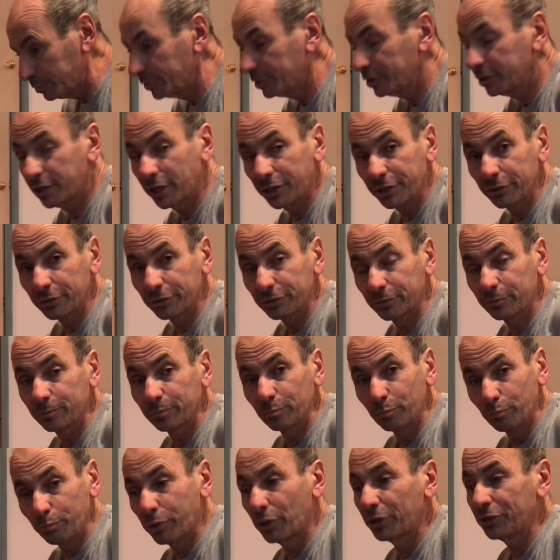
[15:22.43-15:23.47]
get your
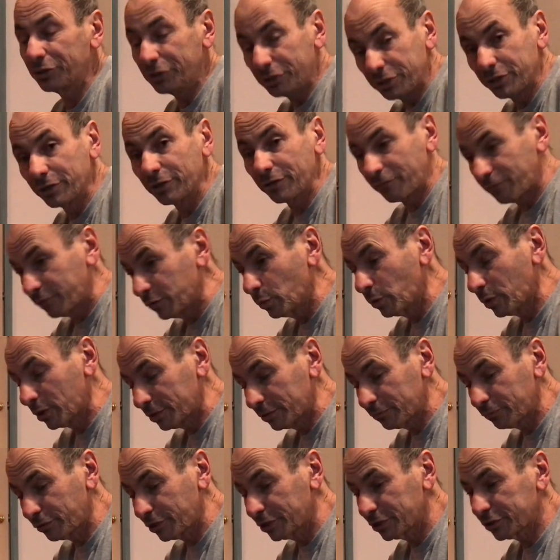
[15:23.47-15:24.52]
button gear if you want
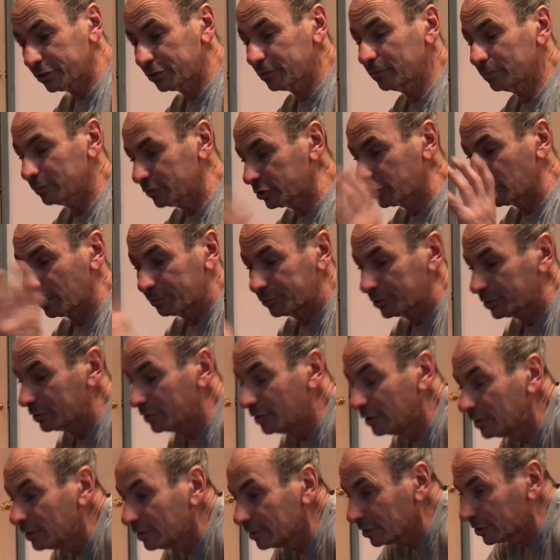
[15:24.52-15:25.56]
to race something,
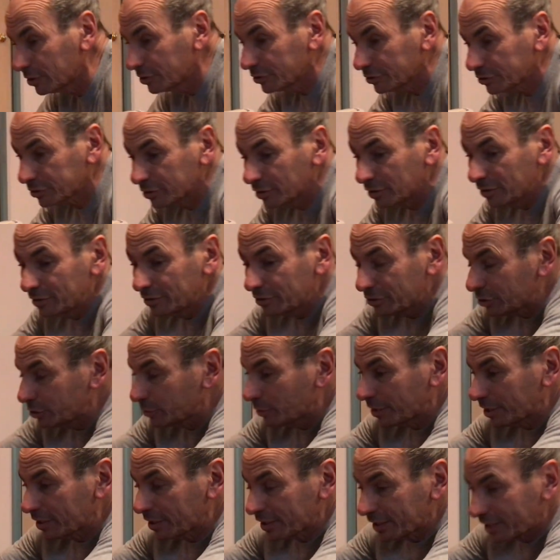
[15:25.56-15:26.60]
because you
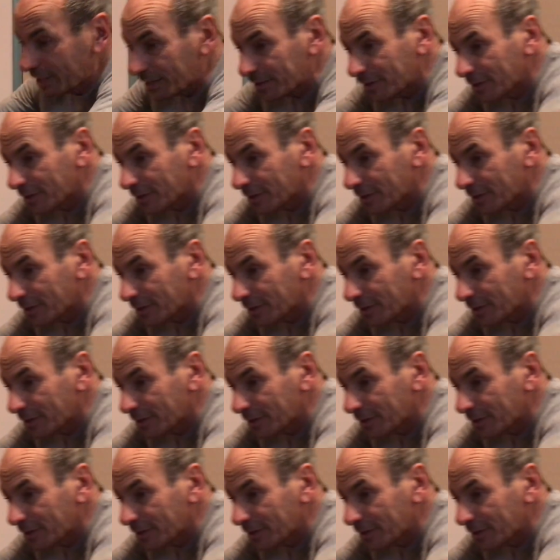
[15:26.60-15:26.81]
ain't gonna get